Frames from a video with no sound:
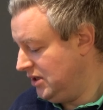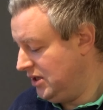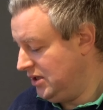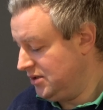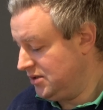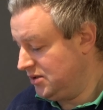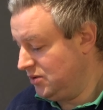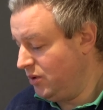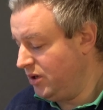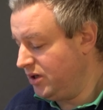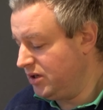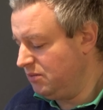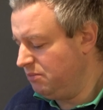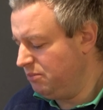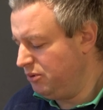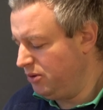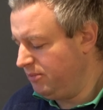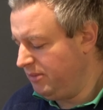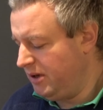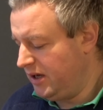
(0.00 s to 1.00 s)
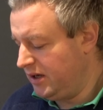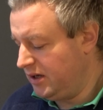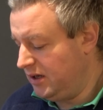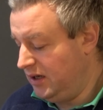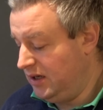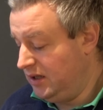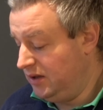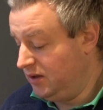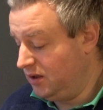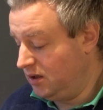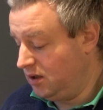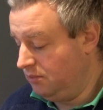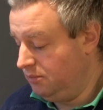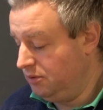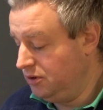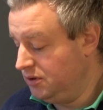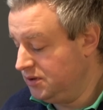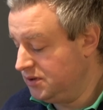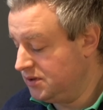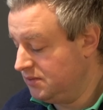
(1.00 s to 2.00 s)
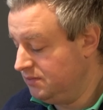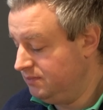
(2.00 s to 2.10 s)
so I can put that in the cupboard.